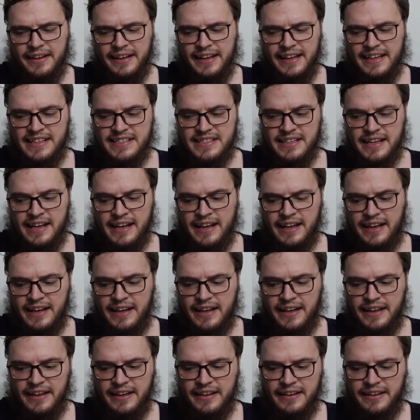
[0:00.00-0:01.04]
is
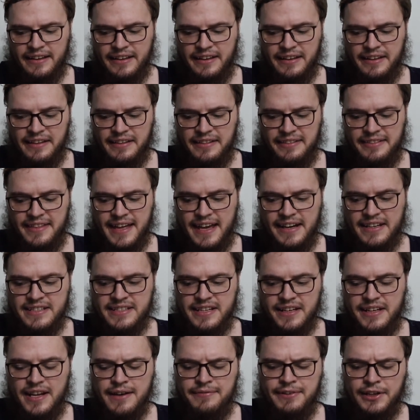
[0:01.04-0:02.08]

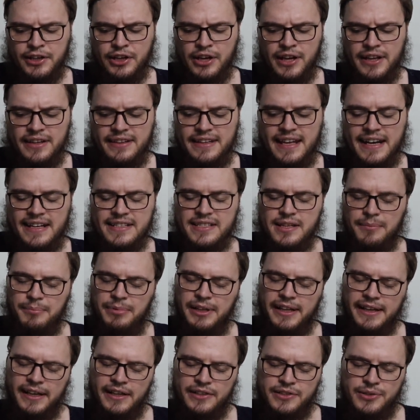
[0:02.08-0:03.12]
a nafaqah that is
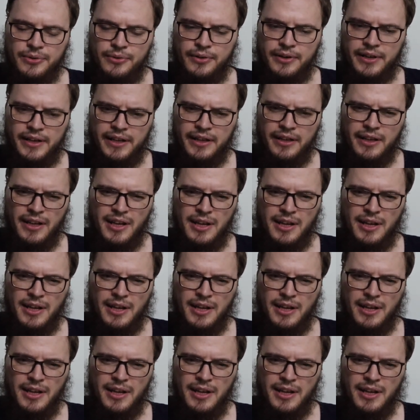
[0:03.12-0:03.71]
obligatory